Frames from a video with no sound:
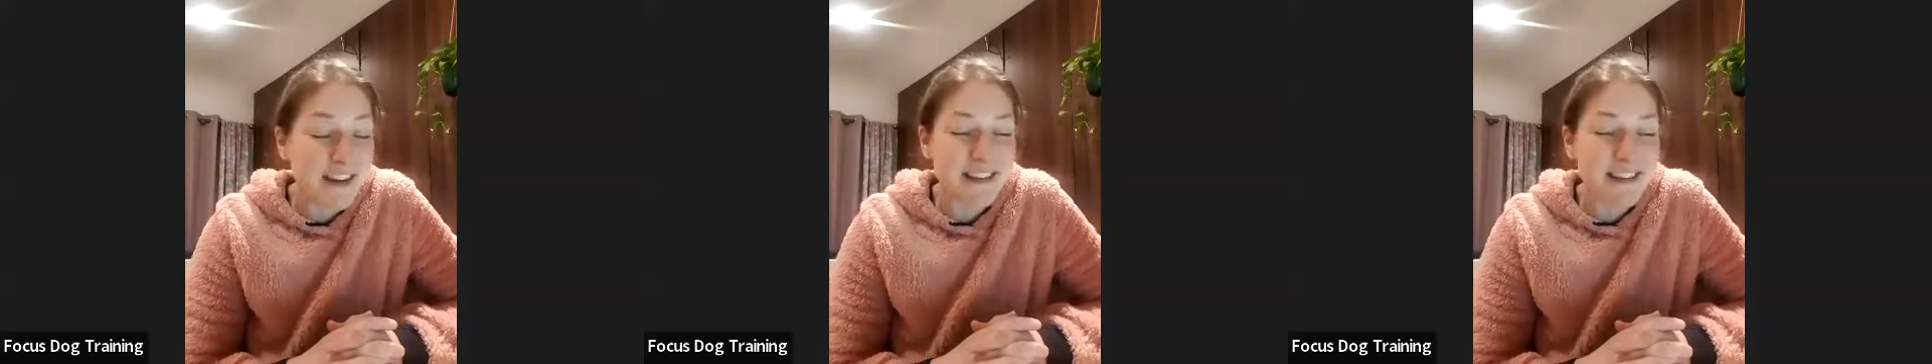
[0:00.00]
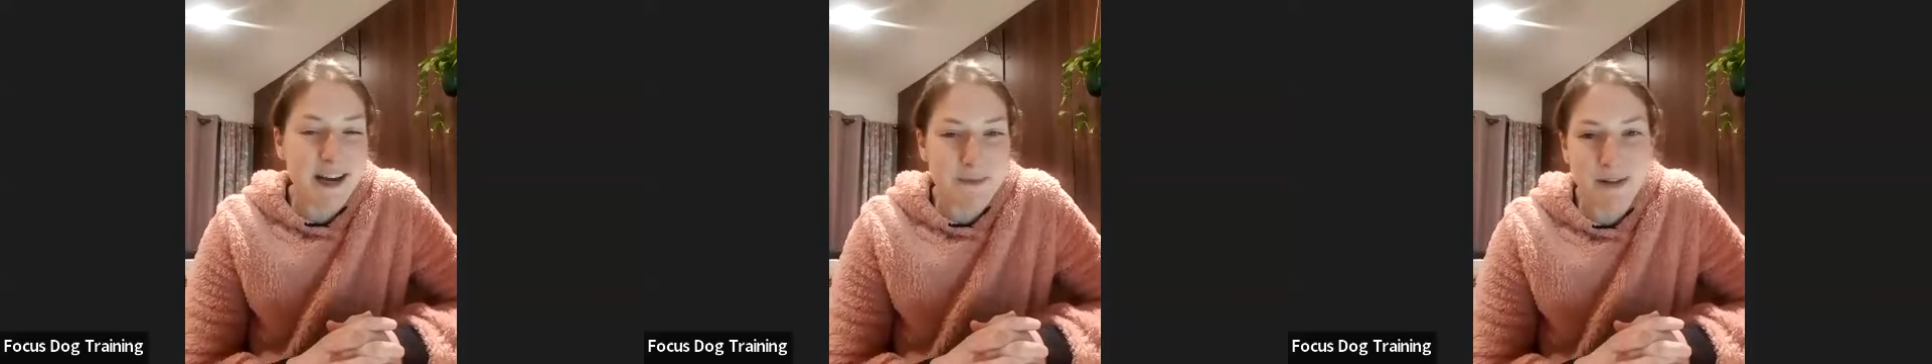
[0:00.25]

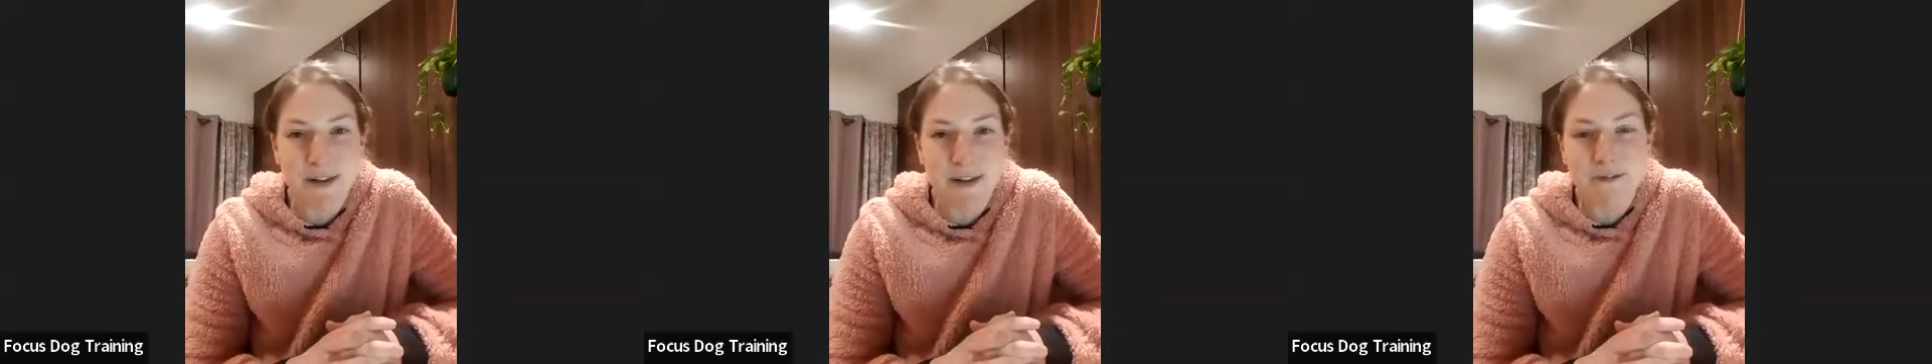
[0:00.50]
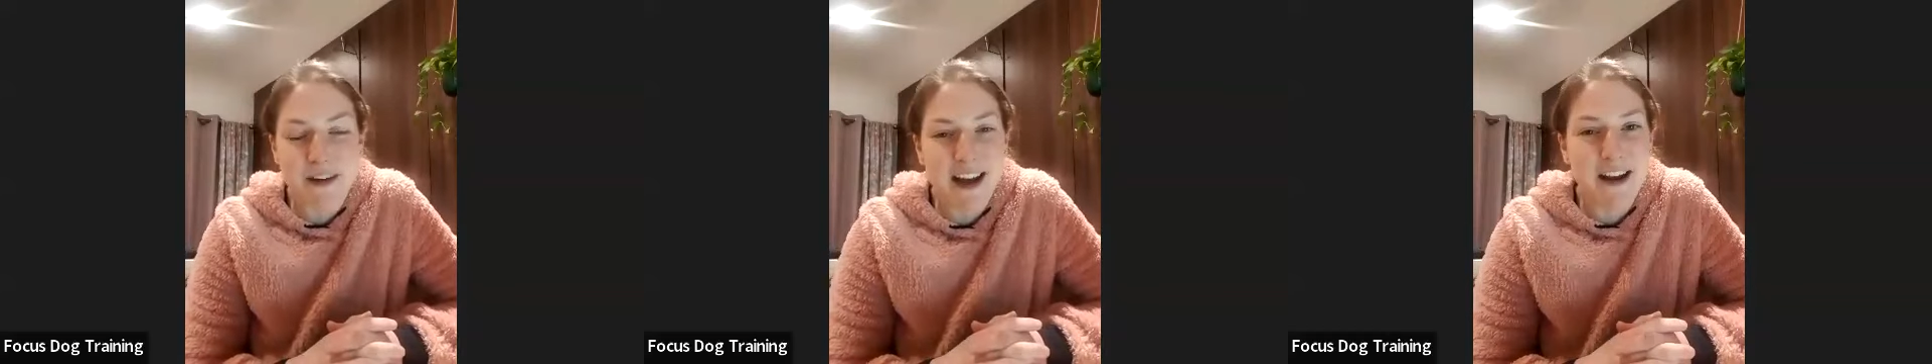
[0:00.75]
that's absolutely
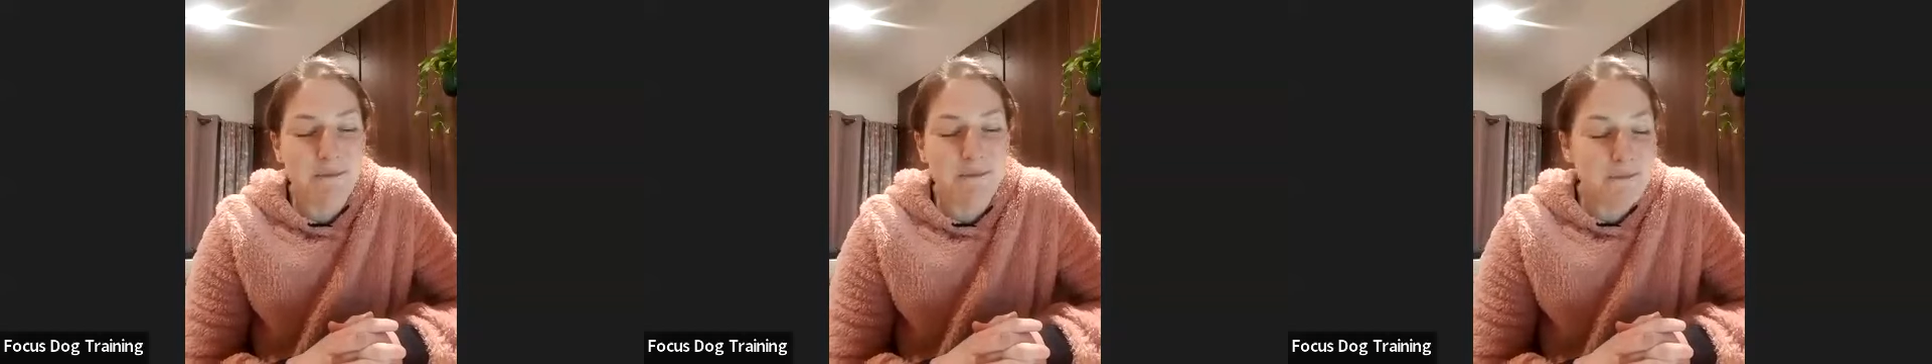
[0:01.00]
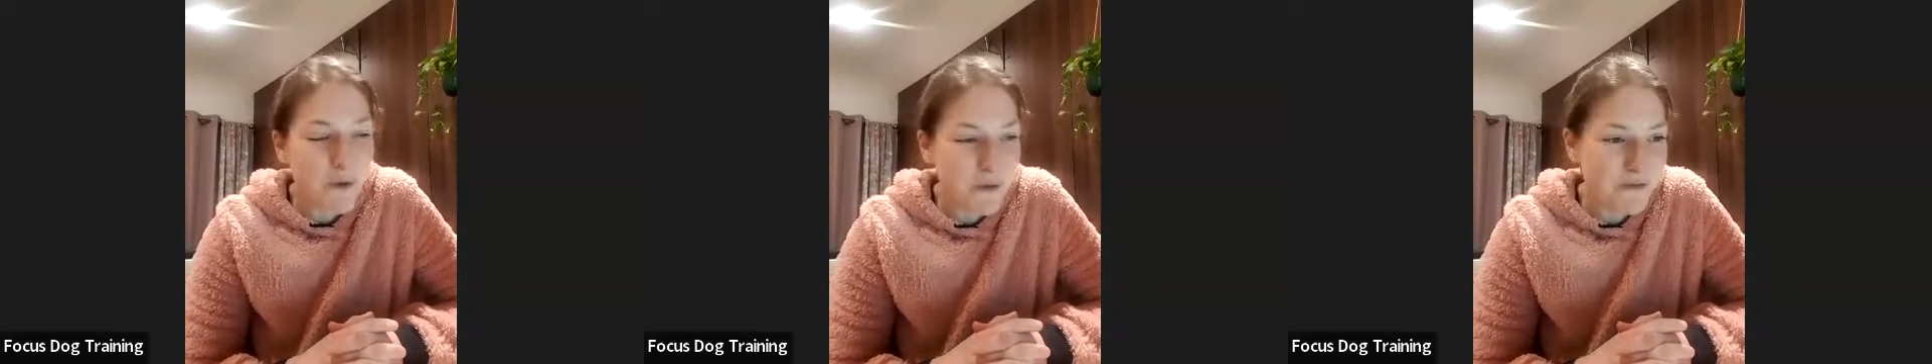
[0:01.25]
fine
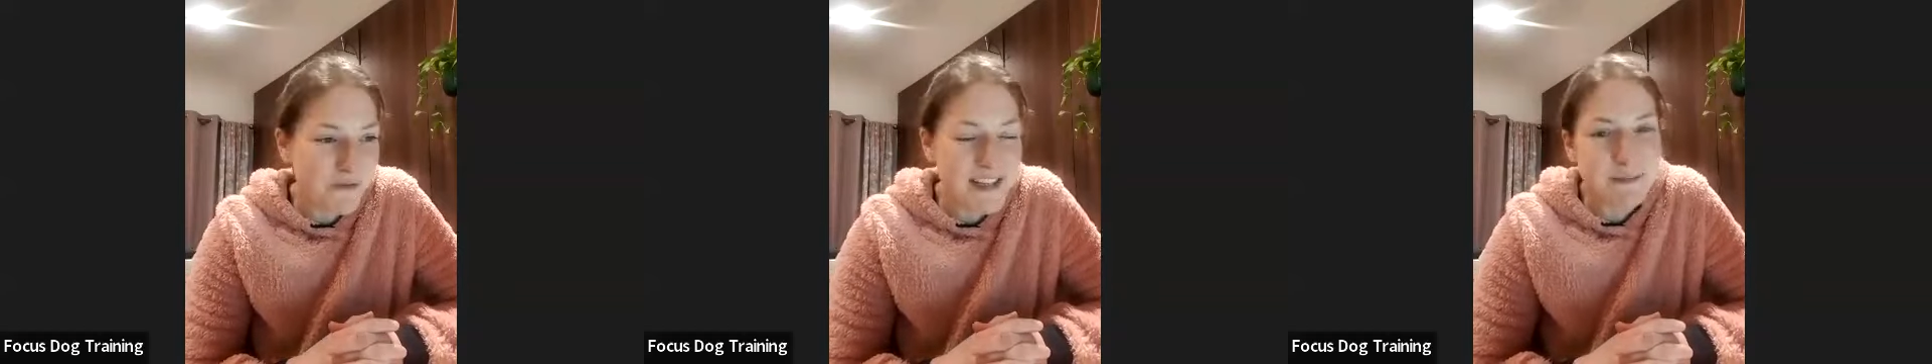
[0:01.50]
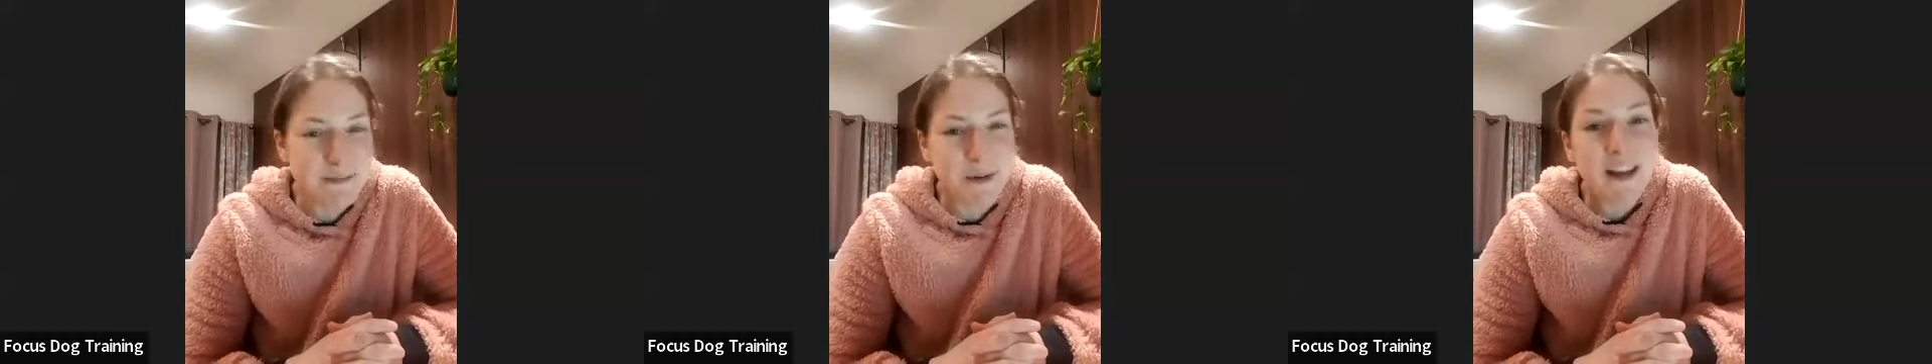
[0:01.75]
and more than
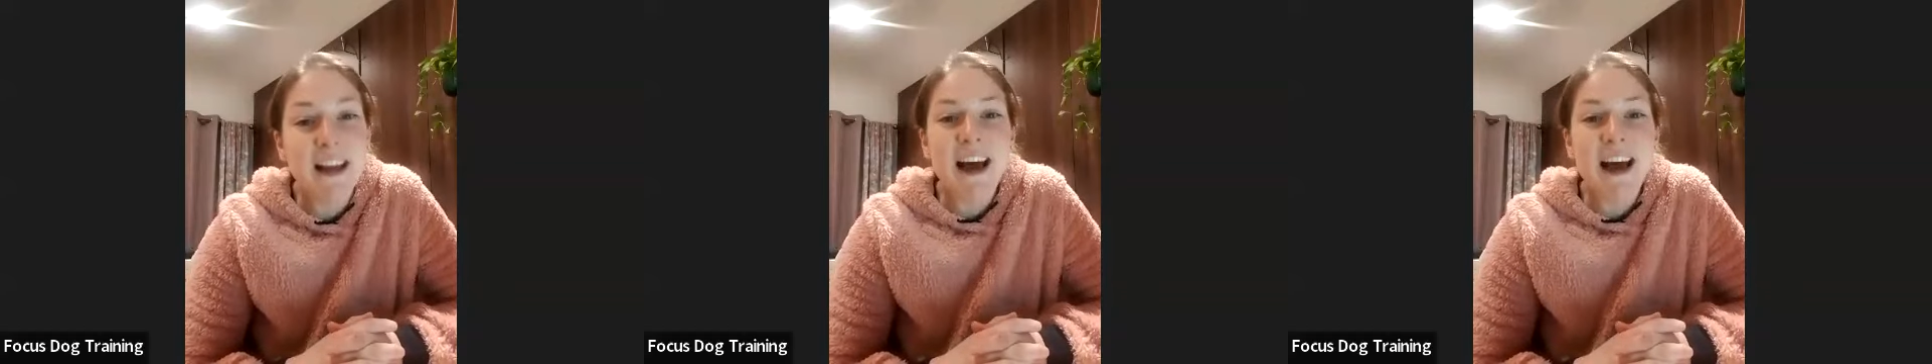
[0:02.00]
reasonable.